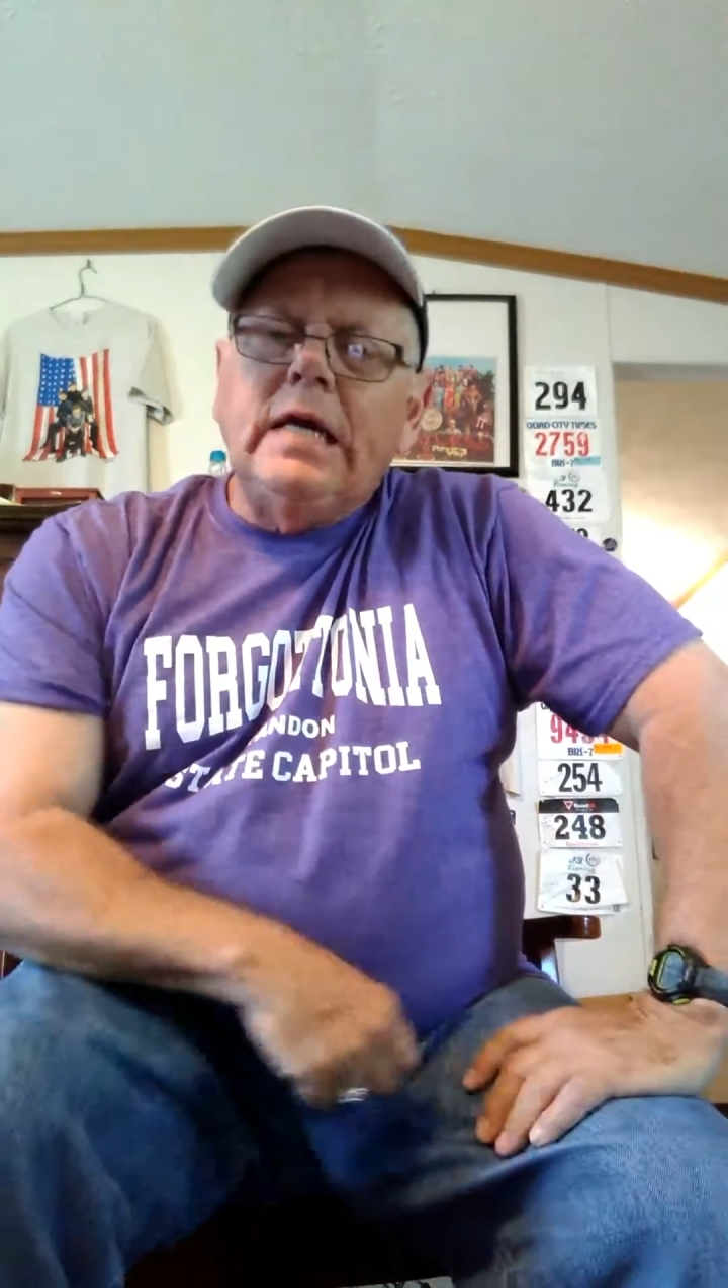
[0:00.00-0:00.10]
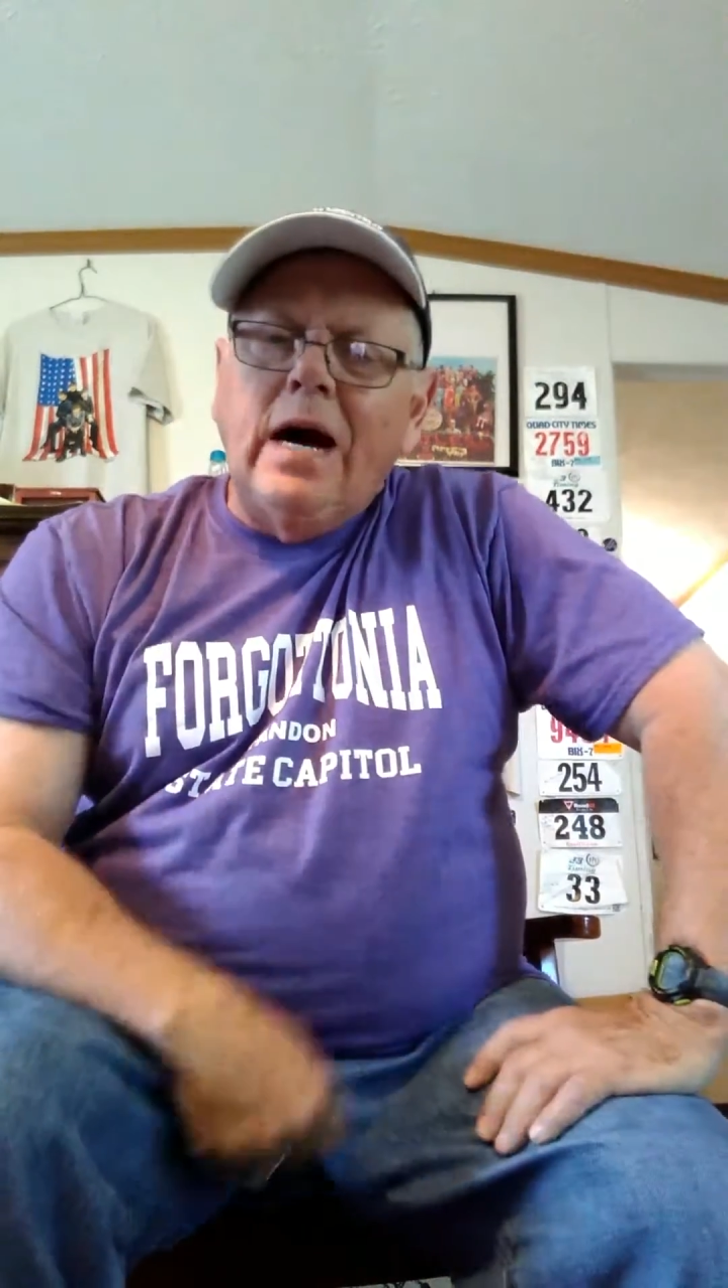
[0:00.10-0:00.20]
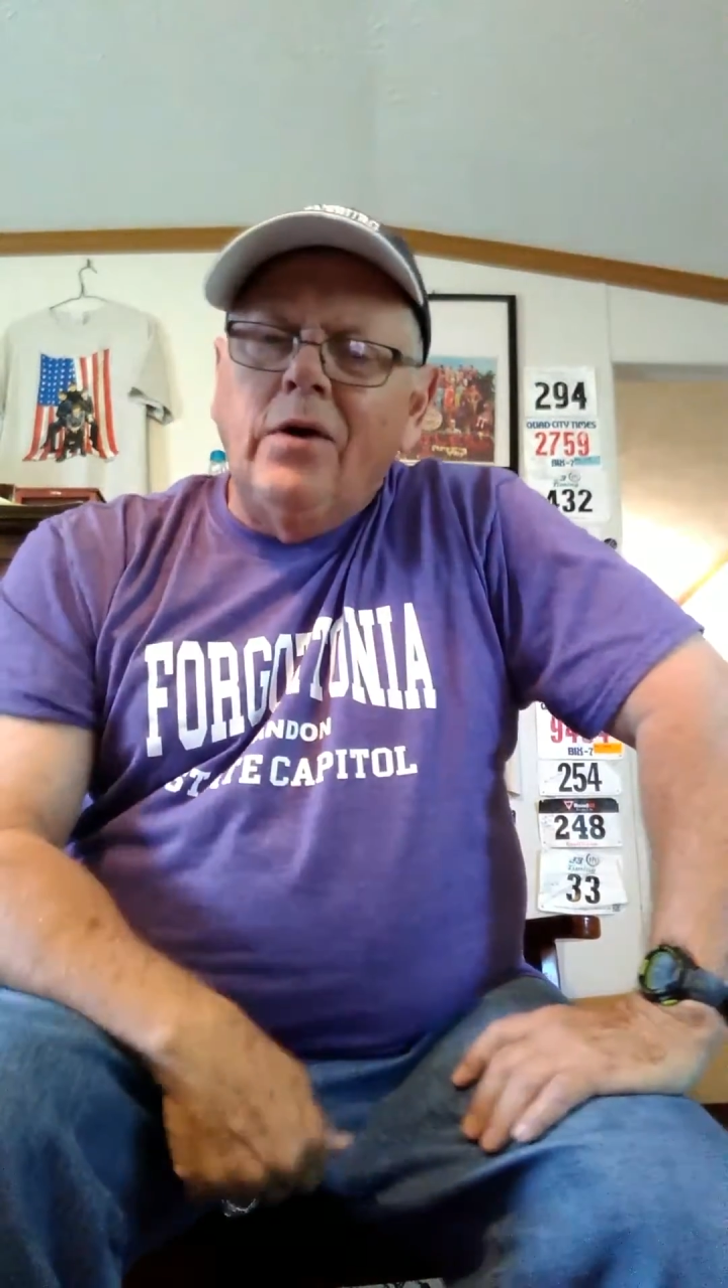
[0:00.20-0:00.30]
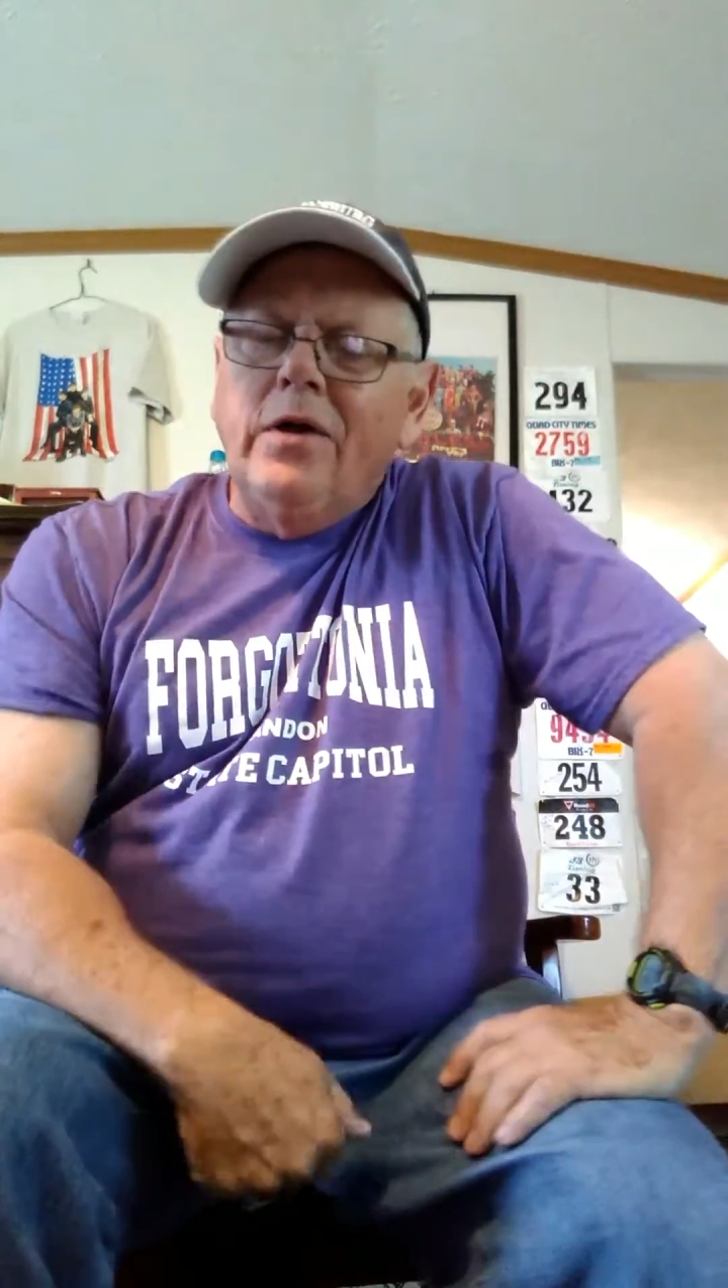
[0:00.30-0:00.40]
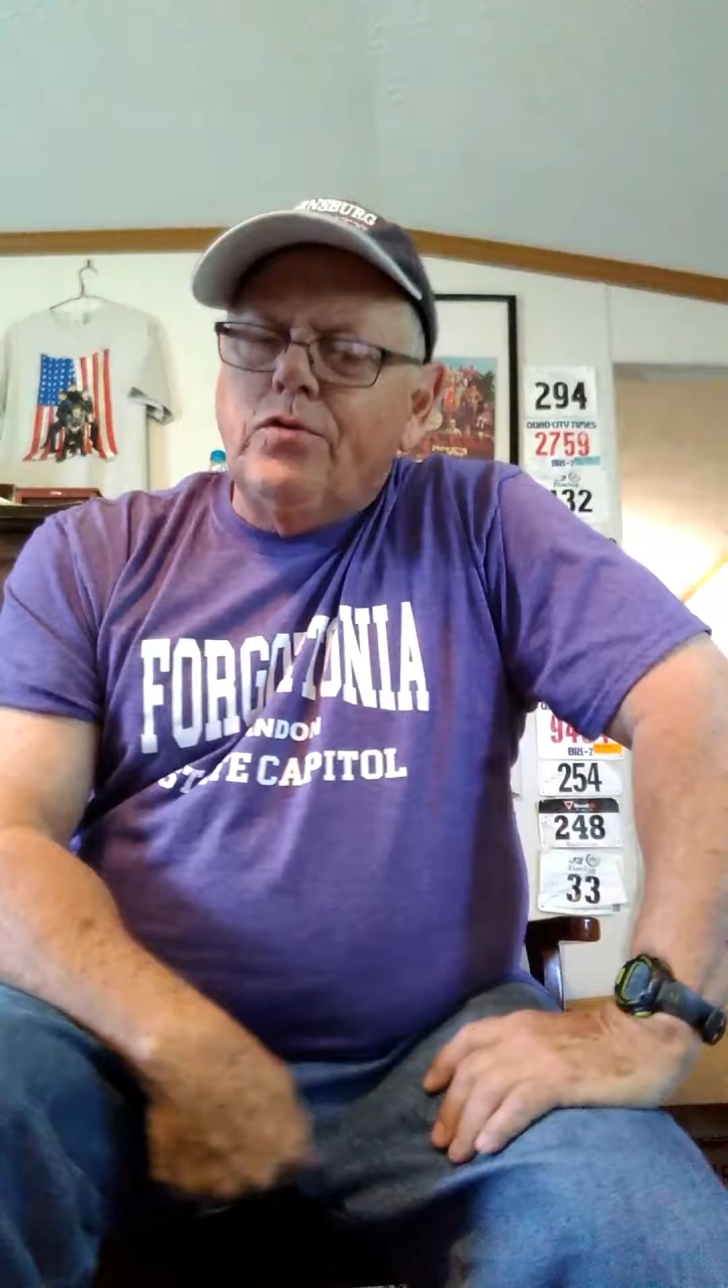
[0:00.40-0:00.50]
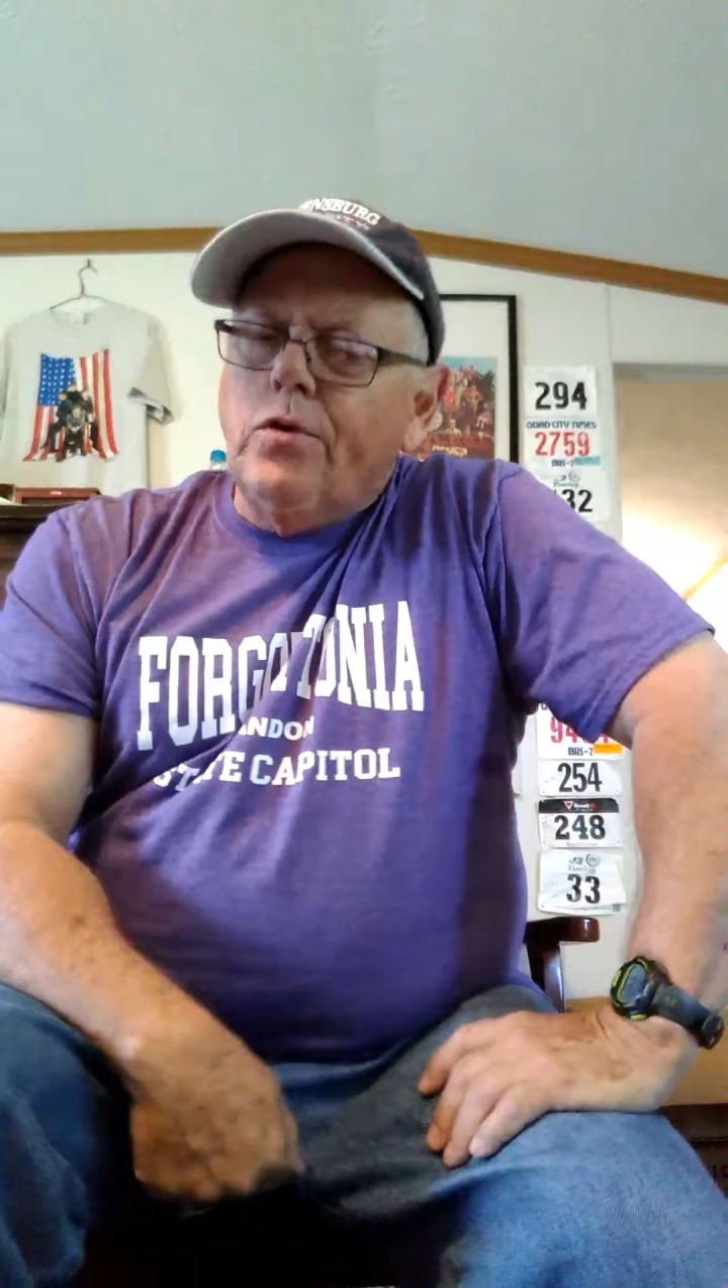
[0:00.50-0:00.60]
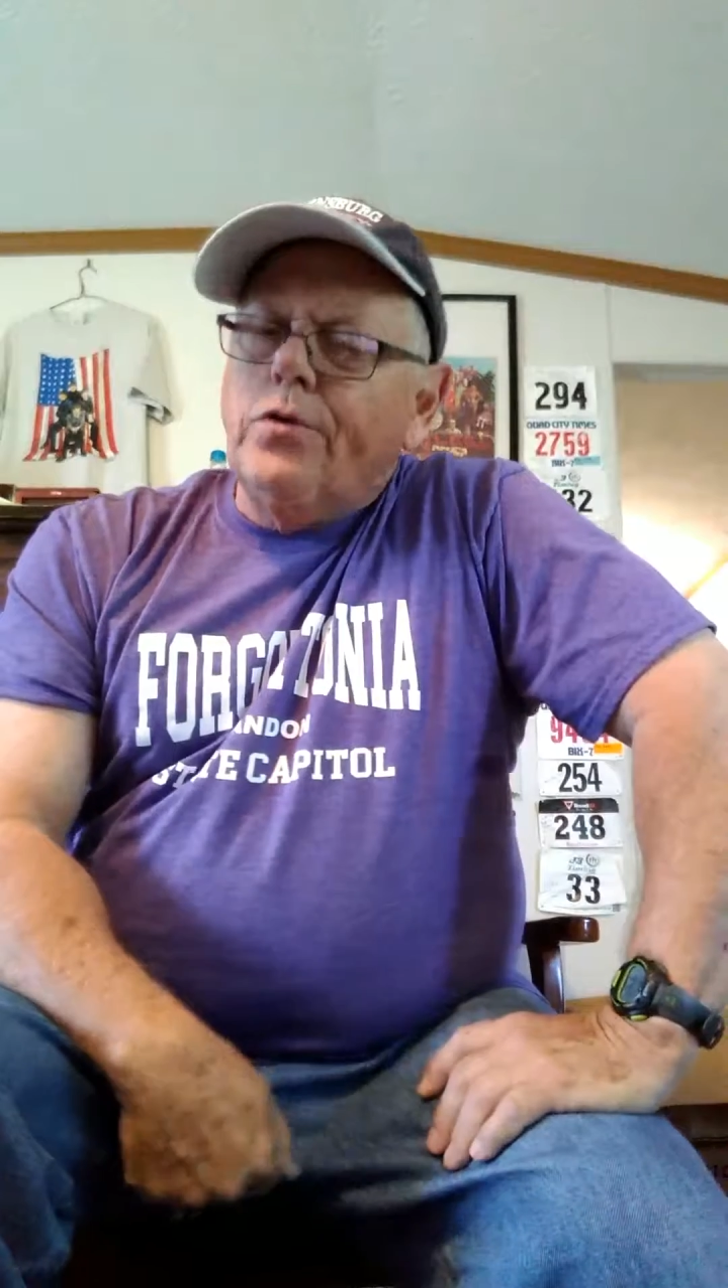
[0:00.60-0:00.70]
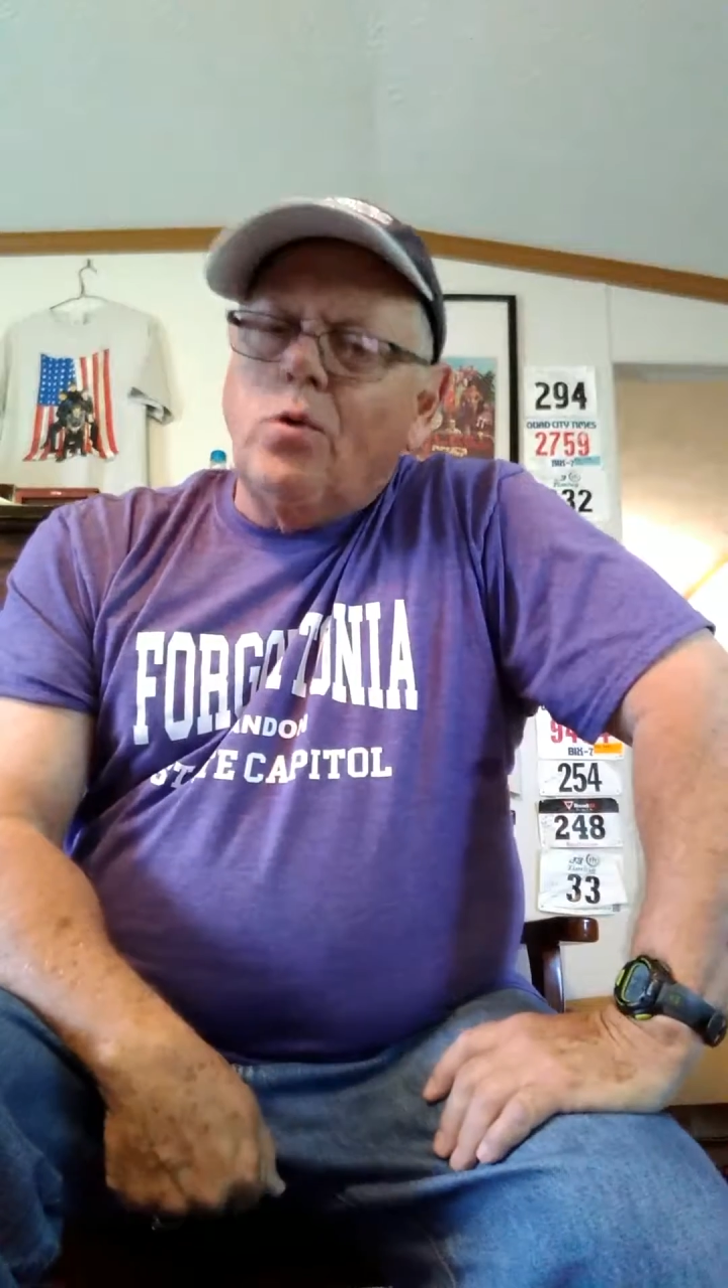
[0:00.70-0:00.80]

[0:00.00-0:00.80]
counties where